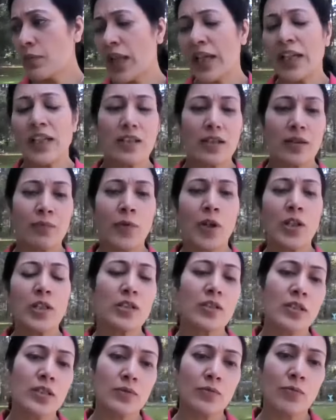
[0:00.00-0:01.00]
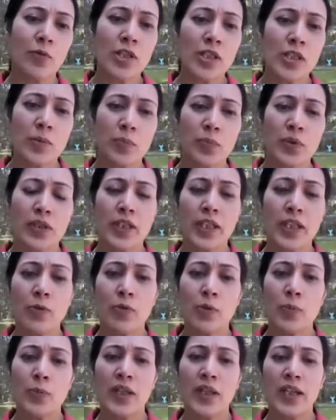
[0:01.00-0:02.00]
like one simple thing
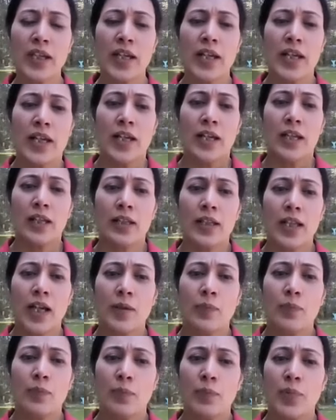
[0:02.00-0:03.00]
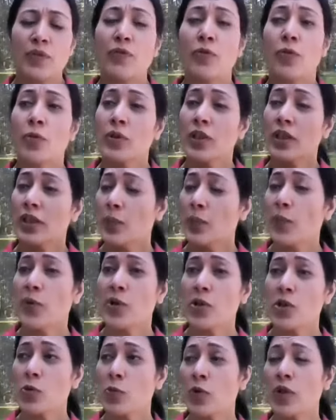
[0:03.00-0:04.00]
would be that before the
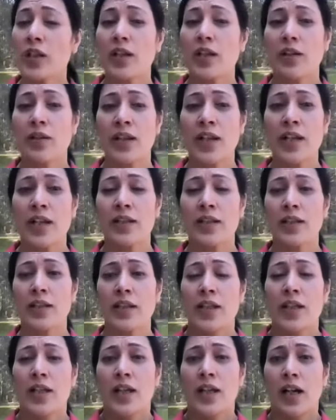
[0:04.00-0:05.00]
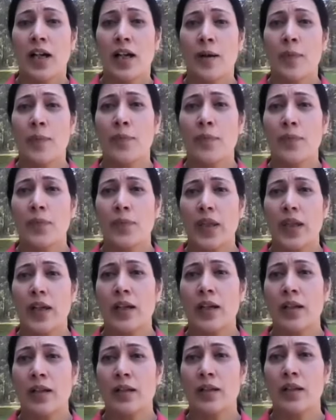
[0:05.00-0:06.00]
computers were created,
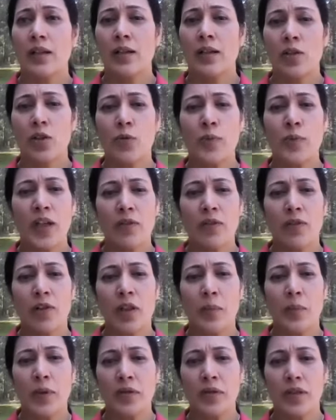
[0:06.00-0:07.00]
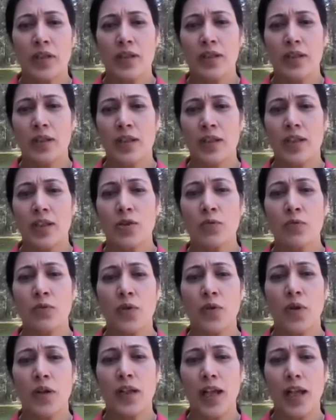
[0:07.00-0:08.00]
you may have heard about this
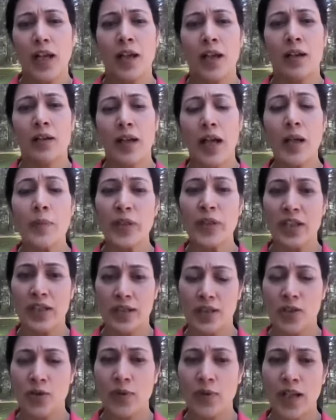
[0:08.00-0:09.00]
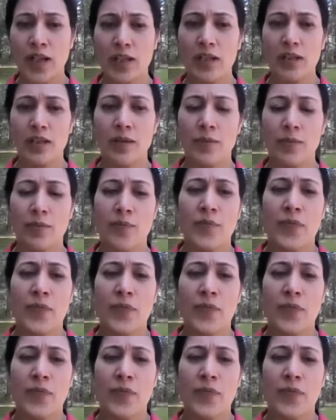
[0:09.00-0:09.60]
tool called abacus, right?